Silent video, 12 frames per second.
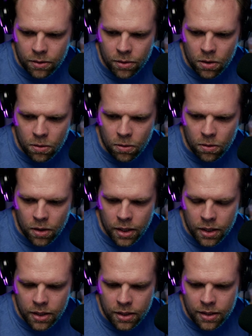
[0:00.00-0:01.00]

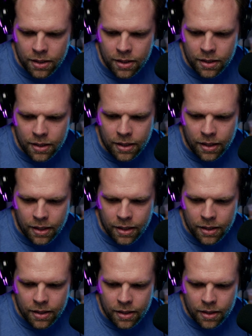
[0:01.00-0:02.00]
record.
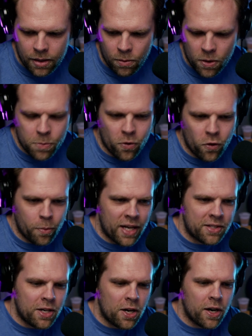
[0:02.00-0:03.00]
And once more for
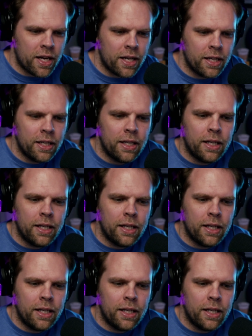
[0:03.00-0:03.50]
posterity,